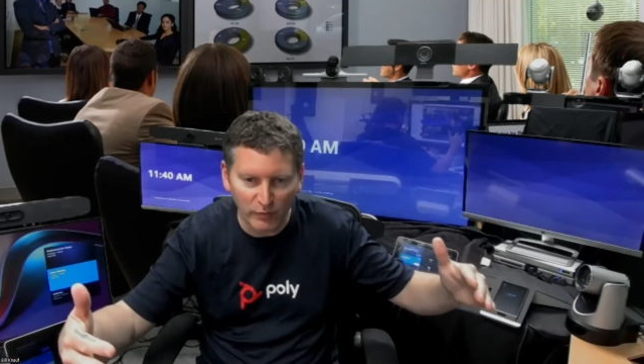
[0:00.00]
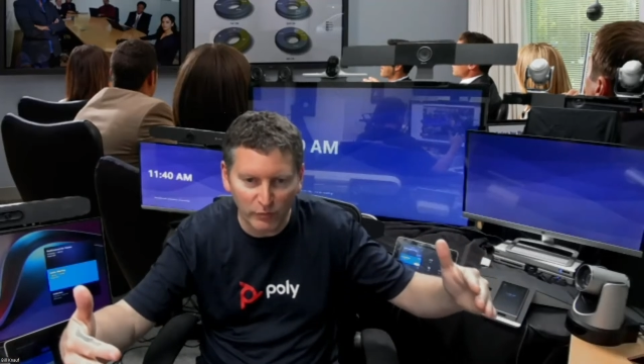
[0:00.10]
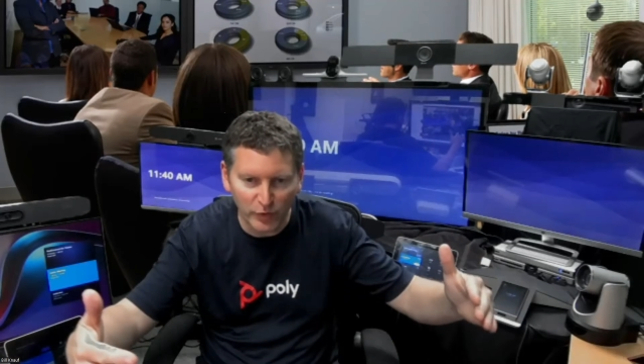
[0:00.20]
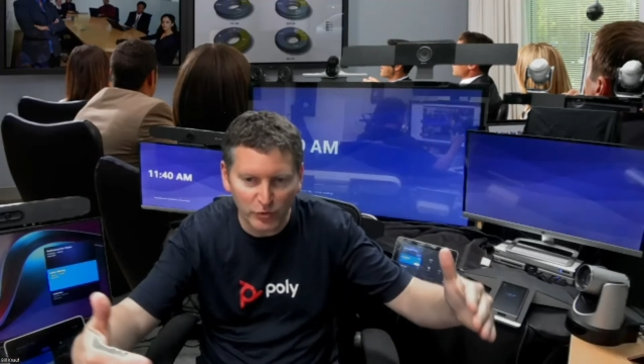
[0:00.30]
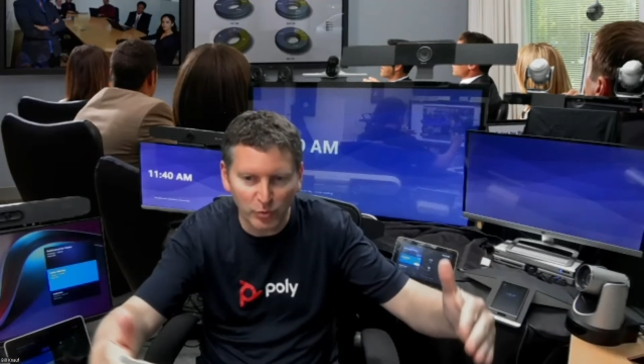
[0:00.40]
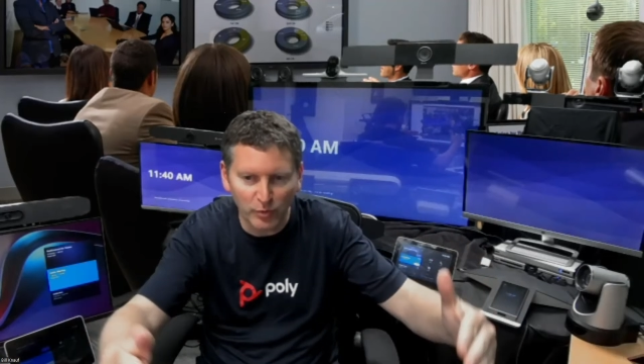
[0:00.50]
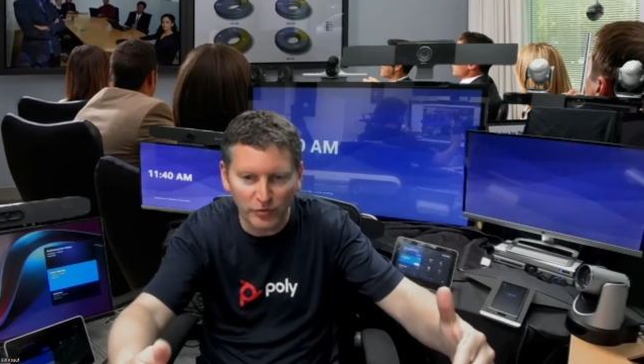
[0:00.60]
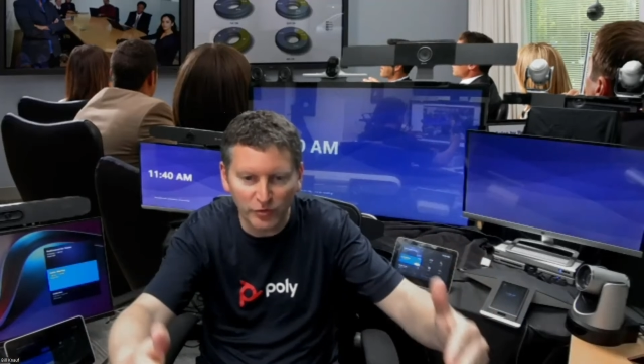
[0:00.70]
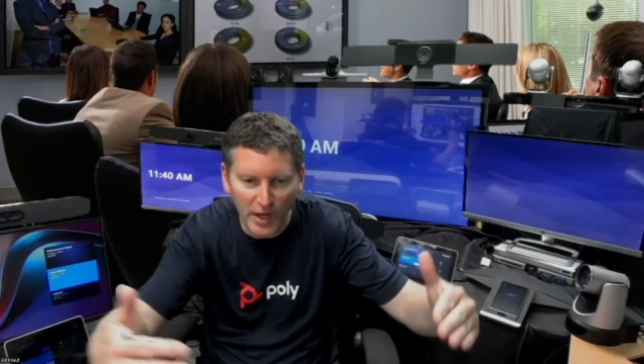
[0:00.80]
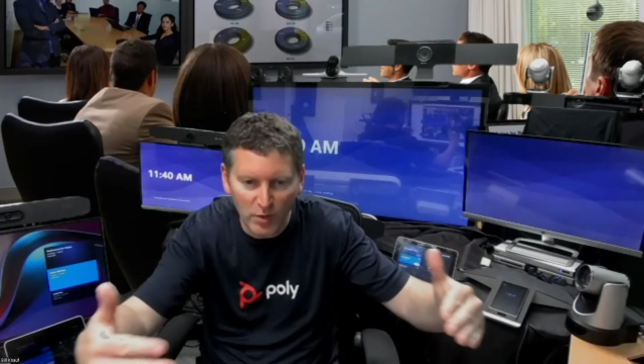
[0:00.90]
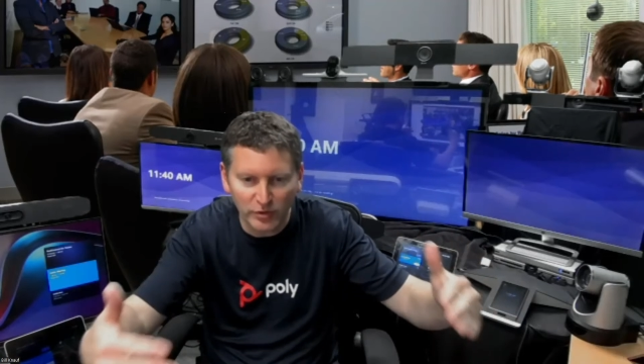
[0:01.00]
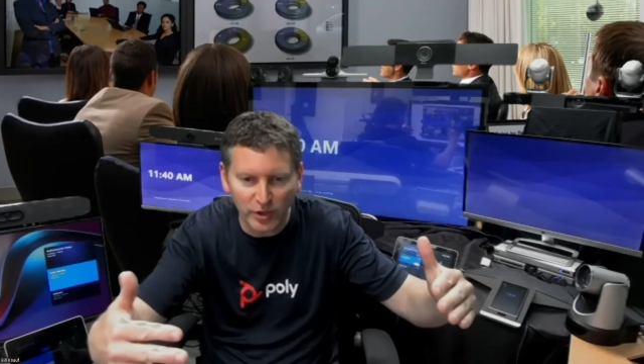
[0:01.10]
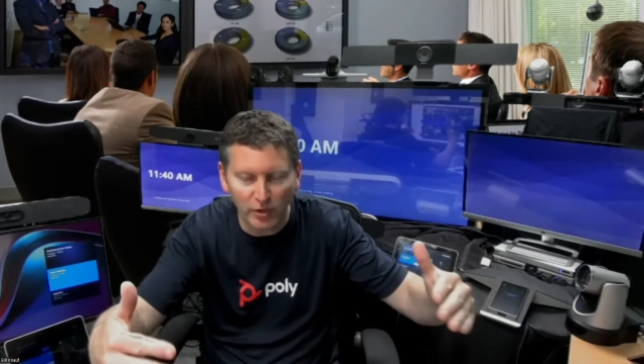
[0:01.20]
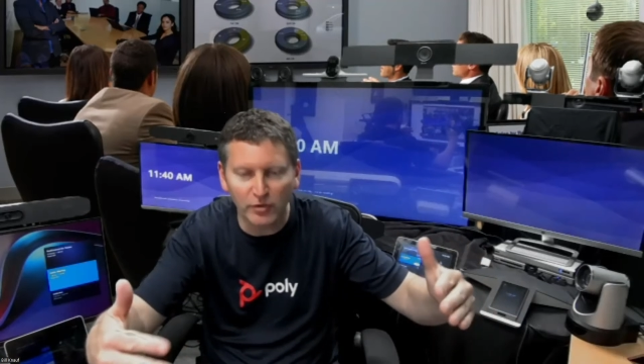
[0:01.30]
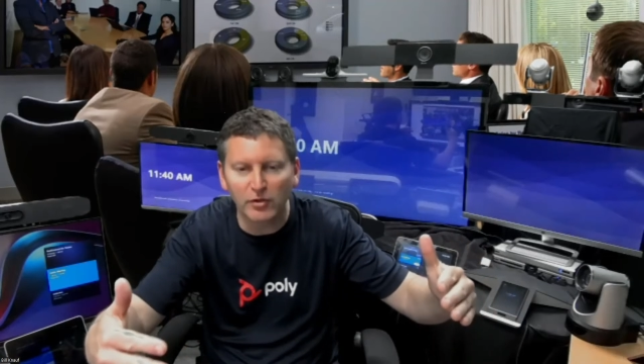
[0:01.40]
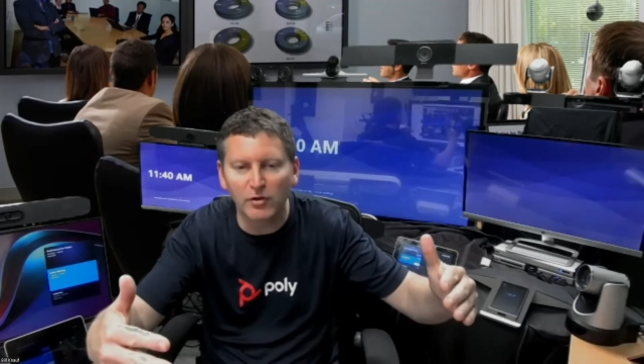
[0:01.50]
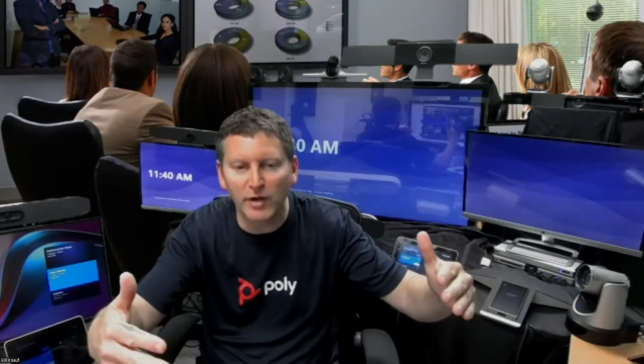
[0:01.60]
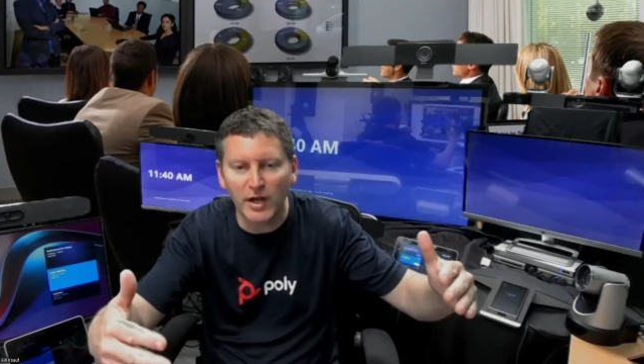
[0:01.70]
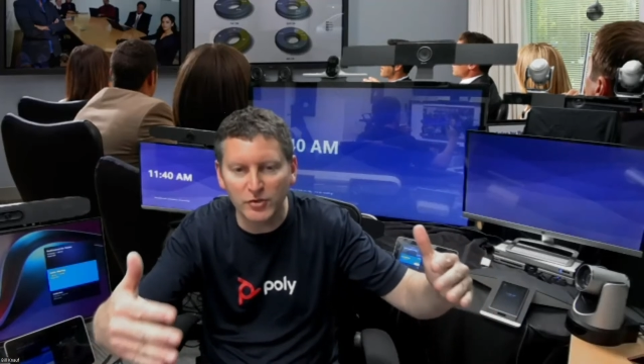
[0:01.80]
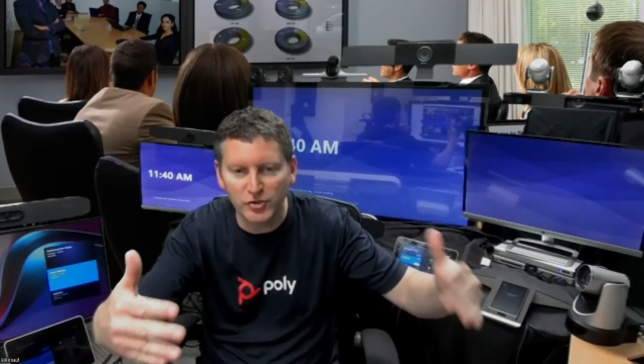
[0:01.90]
virtual sound curtain
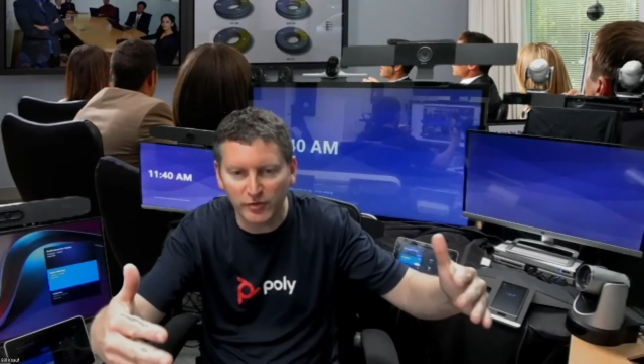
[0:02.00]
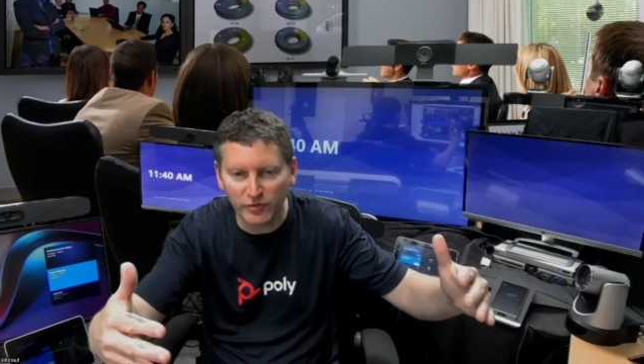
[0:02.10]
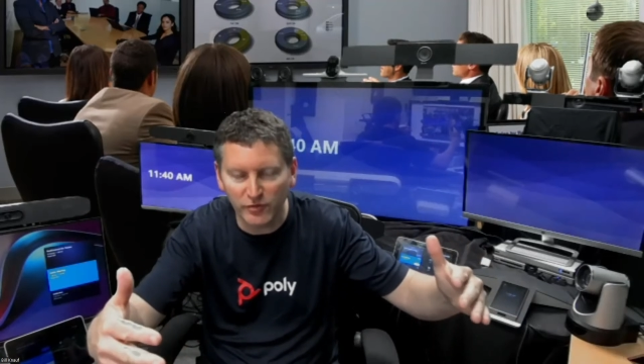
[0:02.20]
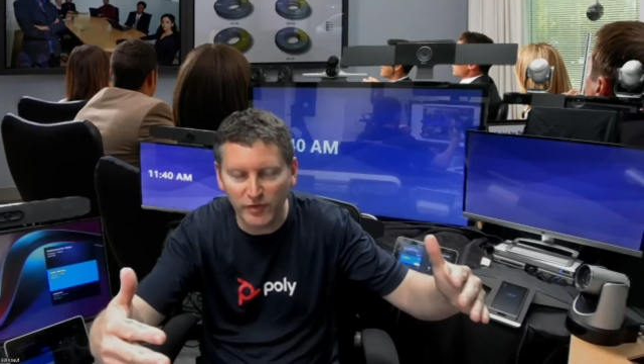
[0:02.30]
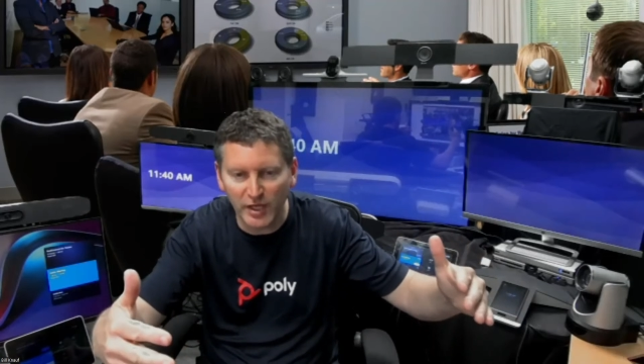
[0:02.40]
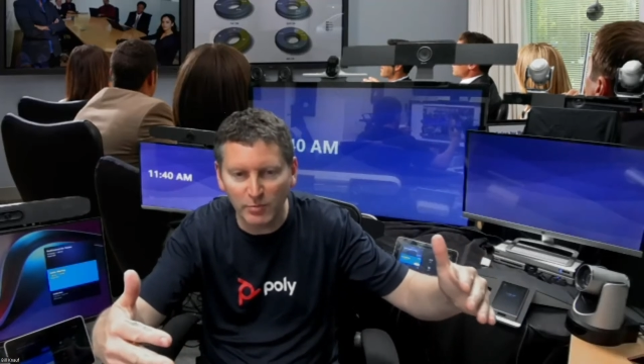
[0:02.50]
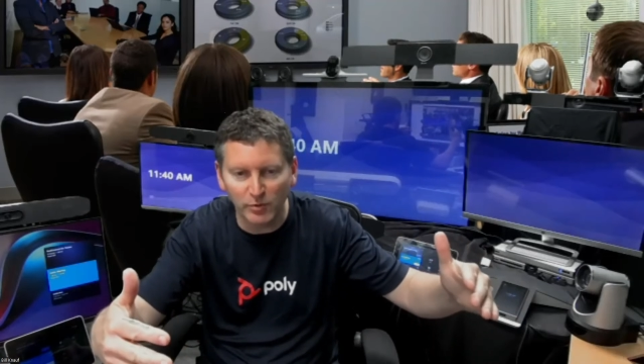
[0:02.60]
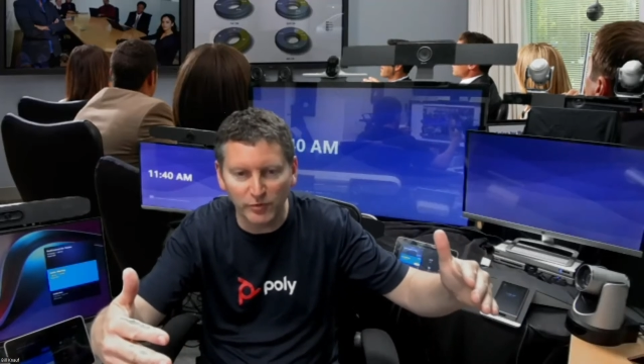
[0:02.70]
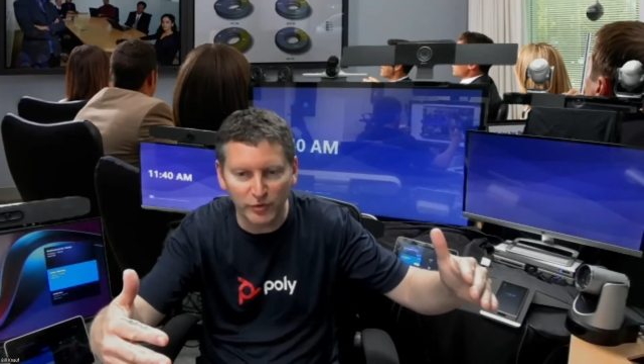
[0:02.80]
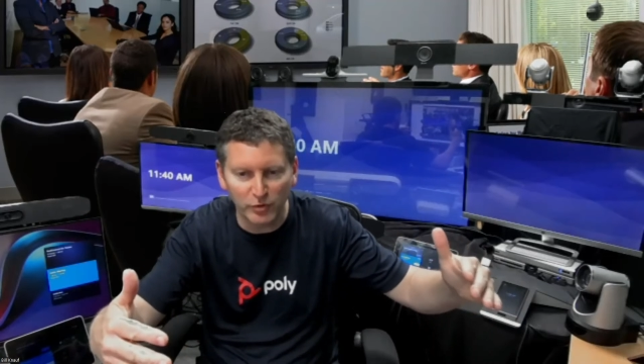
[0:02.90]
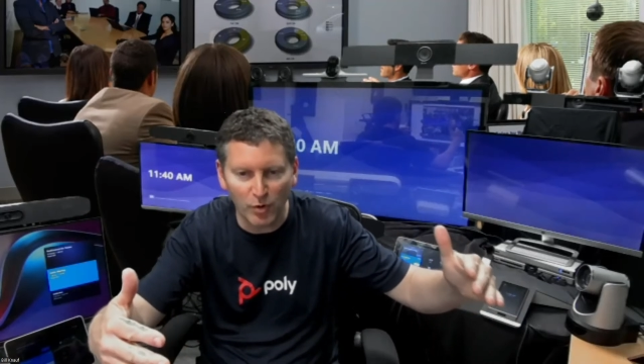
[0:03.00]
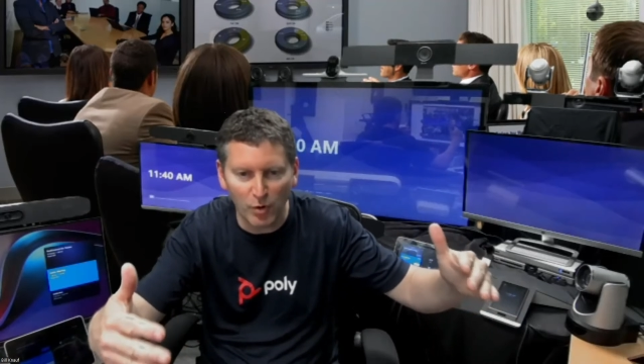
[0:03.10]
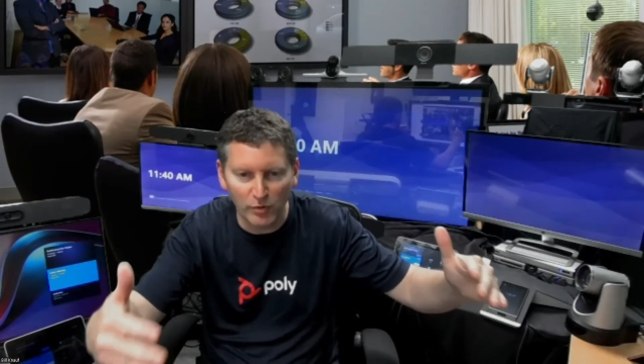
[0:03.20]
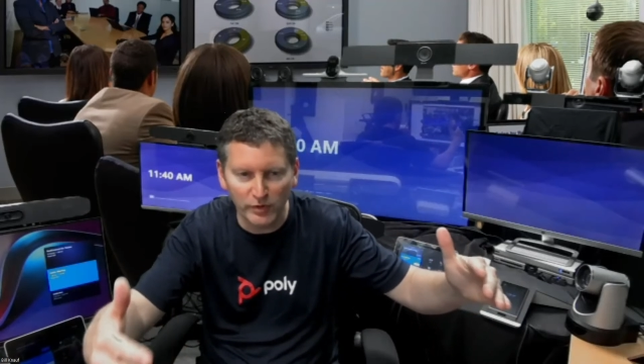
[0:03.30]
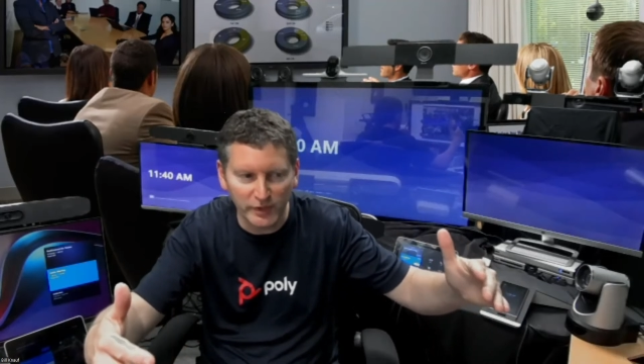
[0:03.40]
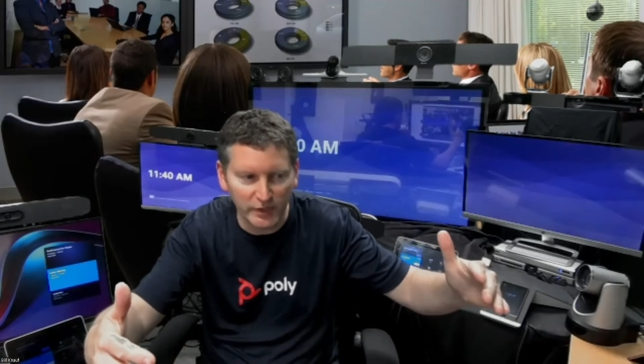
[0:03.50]
around just the table. So you only